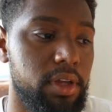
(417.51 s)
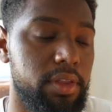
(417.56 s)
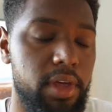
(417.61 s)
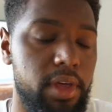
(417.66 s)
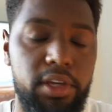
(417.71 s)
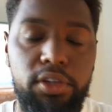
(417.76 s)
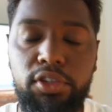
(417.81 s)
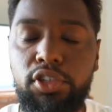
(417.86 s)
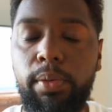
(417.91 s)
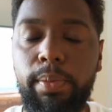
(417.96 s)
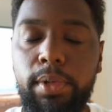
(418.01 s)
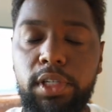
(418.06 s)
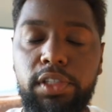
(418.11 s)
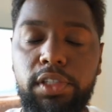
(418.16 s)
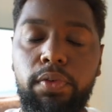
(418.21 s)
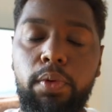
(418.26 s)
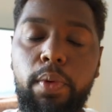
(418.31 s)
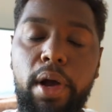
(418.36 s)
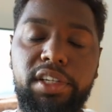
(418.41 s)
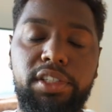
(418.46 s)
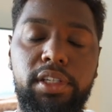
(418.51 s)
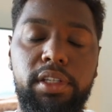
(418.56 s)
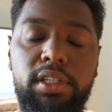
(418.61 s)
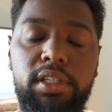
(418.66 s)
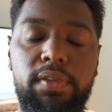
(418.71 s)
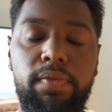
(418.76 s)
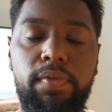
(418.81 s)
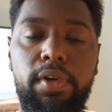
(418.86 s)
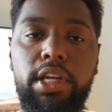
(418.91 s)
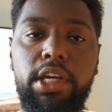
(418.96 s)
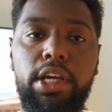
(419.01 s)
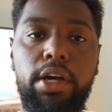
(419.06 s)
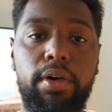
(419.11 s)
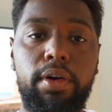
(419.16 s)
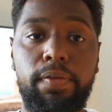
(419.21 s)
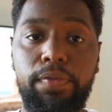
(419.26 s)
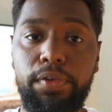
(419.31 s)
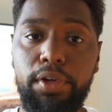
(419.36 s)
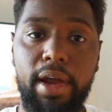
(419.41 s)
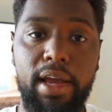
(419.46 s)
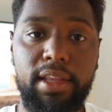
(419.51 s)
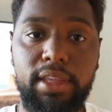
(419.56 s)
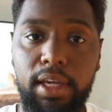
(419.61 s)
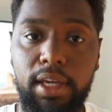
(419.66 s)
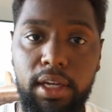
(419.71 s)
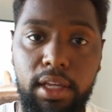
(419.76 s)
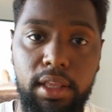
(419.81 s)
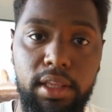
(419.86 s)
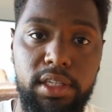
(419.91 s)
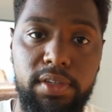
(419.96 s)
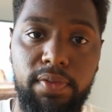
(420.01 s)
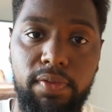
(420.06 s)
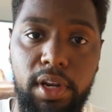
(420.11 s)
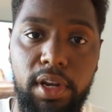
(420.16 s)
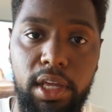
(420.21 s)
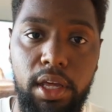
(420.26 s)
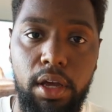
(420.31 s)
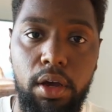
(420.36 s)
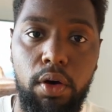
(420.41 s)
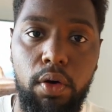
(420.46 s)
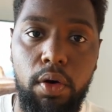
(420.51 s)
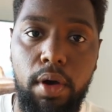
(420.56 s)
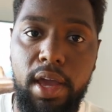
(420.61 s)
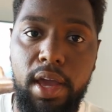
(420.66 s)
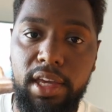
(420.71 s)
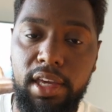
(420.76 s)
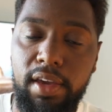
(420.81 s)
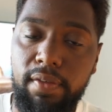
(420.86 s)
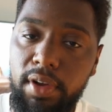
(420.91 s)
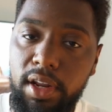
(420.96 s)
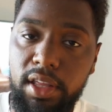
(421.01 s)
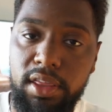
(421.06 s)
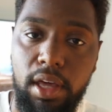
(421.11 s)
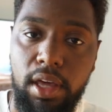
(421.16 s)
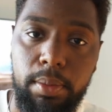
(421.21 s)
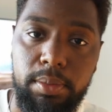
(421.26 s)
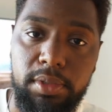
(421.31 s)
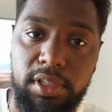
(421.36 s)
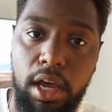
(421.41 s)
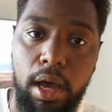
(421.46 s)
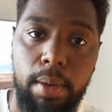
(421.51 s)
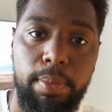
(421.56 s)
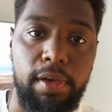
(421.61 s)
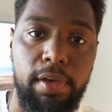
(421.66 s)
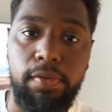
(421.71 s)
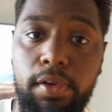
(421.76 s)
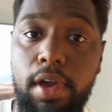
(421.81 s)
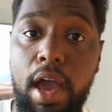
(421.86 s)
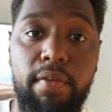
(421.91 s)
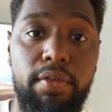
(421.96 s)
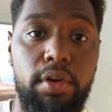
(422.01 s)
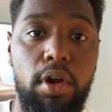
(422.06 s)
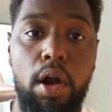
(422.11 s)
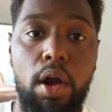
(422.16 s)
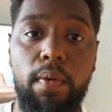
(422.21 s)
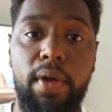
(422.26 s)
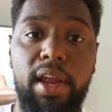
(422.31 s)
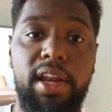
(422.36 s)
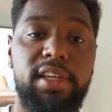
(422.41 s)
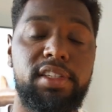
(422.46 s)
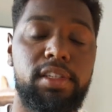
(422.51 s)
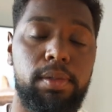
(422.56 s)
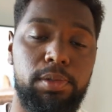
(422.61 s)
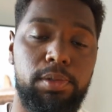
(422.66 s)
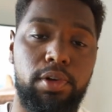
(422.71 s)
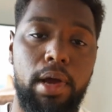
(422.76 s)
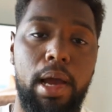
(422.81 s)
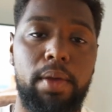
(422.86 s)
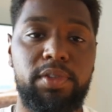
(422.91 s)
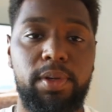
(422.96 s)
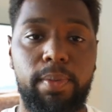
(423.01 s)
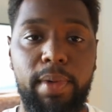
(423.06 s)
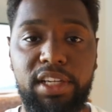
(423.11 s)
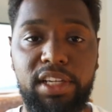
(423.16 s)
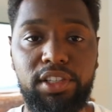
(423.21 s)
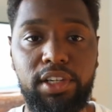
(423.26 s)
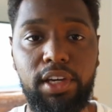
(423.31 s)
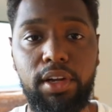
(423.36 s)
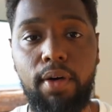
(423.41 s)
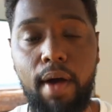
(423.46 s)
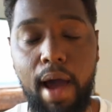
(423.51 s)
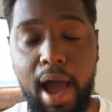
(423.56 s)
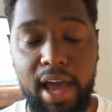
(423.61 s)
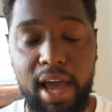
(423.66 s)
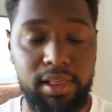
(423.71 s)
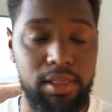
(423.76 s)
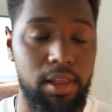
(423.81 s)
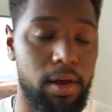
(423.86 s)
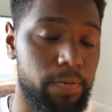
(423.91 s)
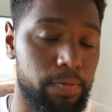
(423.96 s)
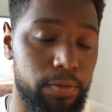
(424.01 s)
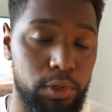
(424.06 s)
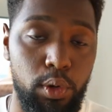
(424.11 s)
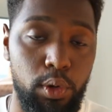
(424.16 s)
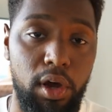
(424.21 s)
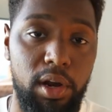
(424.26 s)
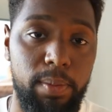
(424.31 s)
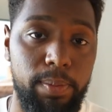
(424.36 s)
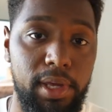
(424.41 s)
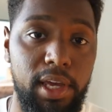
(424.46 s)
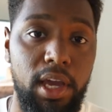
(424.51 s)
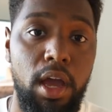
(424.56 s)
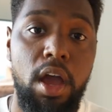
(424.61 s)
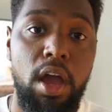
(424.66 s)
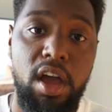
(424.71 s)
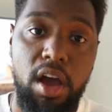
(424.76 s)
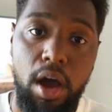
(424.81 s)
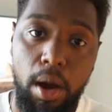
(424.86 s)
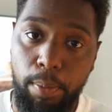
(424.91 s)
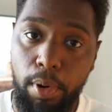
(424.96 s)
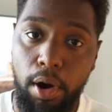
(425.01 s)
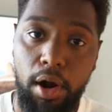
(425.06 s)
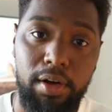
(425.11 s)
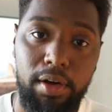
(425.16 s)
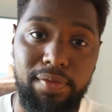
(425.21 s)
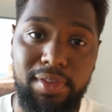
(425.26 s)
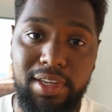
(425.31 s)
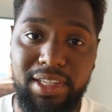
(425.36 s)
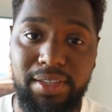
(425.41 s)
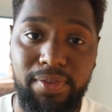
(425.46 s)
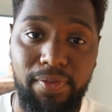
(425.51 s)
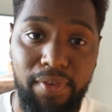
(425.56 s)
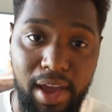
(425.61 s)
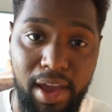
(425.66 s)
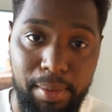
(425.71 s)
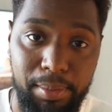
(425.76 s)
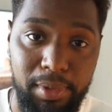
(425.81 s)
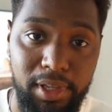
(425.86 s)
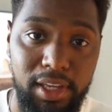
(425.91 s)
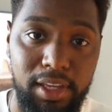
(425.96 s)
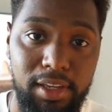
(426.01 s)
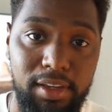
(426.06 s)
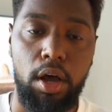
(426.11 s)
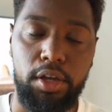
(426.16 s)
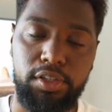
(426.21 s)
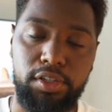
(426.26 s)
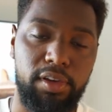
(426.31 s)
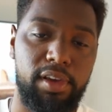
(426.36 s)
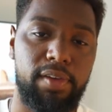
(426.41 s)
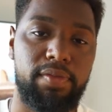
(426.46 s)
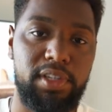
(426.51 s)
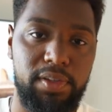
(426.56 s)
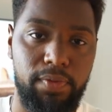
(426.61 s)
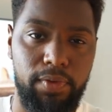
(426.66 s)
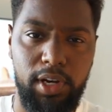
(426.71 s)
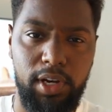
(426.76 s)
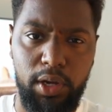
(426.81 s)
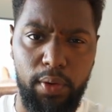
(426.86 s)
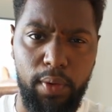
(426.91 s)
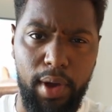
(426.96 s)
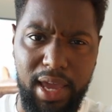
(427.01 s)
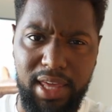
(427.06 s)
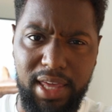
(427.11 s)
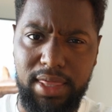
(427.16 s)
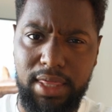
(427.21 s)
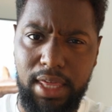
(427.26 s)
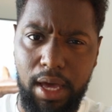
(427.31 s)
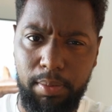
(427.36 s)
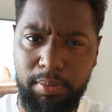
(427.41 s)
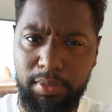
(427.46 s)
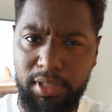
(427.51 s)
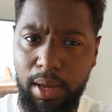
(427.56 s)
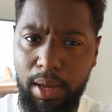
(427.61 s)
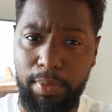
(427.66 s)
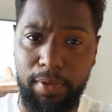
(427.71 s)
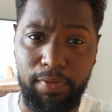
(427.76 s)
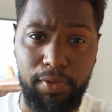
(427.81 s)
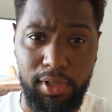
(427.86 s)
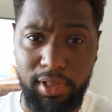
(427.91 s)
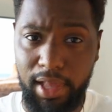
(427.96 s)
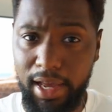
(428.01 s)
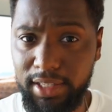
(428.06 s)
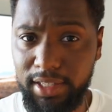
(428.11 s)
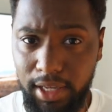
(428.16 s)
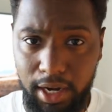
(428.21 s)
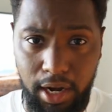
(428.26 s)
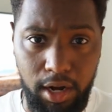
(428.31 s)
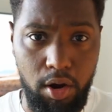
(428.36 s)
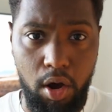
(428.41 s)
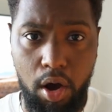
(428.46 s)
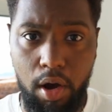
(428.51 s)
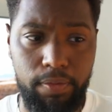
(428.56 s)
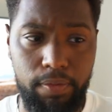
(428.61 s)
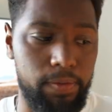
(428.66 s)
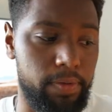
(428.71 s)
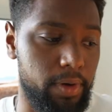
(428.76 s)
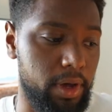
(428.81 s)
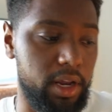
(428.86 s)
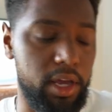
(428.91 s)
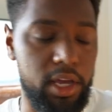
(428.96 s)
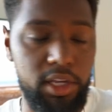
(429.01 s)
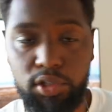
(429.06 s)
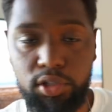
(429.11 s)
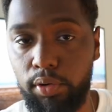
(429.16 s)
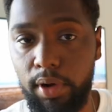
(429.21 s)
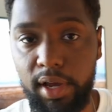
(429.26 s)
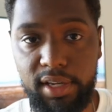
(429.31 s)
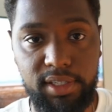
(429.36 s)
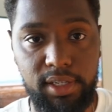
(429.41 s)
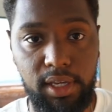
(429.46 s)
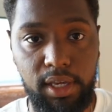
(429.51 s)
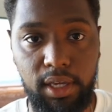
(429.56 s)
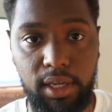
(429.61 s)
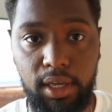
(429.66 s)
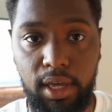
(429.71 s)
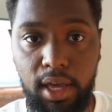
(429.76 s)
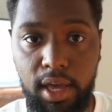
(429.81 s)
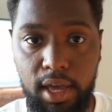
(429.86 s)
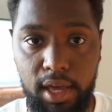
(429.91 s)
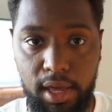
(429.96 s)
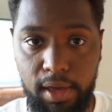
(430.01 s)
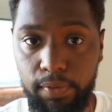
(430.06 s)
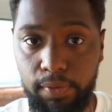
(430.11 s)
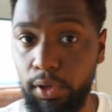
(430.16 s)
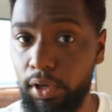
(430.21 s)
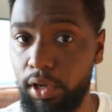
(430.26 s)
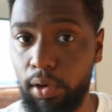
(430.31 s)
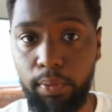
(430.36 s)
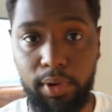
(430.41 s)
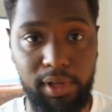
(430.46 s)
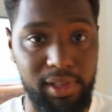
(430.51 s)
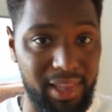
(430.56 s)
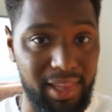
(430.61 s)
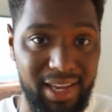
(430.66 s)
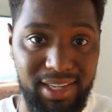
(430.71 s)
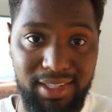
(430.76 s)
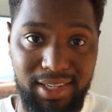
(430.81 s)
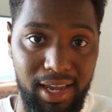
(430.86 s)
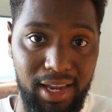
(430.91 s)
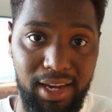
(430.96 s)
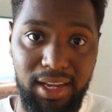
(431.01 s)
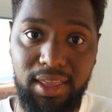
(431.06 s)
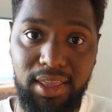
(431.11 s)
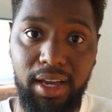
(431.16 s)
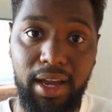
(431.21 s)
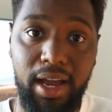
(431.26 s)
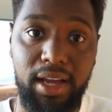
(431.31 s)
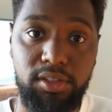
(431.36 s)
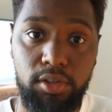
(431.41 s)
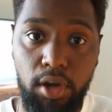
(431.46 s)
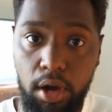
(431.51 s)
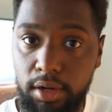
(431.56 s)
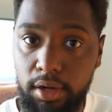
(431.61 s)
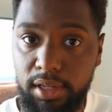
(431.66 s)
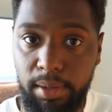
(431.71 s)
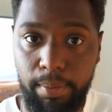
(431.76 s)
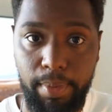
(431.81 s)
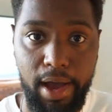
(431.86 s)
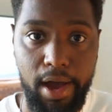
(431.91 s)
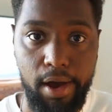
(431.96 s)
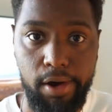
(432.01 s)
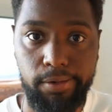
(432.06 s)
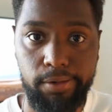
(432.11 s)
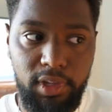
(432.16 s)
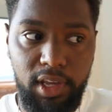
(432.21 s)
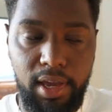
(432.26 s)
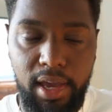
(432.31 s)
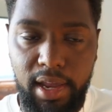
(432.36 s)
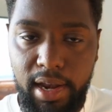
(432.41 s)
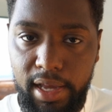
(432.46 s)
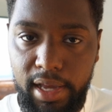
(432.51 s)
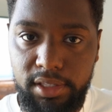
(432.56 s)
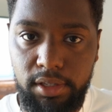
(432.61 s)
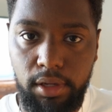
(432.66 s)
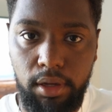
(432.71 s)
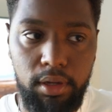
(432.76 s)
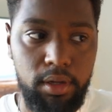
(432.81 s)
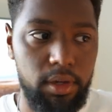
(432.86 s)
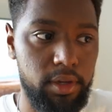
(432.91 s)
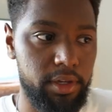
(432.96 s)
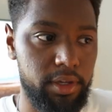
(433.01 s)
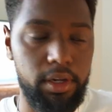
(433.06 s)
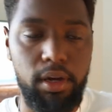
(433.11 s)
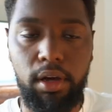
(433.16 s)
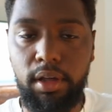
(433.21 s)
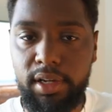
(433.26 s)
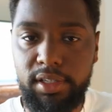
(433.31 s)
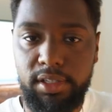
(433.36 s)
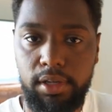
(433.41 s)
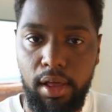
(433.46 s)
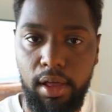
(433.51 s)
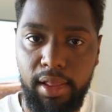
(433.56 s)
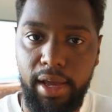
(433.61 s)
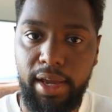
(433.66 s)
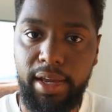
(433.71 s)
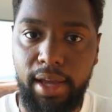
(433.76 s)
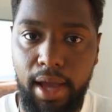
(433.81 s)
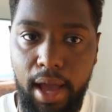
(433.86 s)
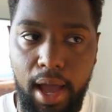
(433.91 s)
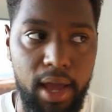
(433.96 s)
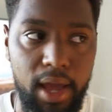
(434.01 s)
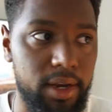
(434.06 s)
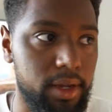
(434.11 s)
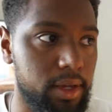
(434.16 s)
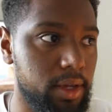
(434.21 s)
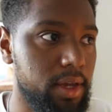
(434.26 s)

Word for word: Thank you so much for watching this video. If you're at the end of this video, give it a thumbs up. you haven't already, subscribe to my channel. I love for you all to be a part of this family. Also give this video a thumbs up if you liked it at all, if you found it interesting, if you can relate to anything I talked about. And that's, you know, that's all I got.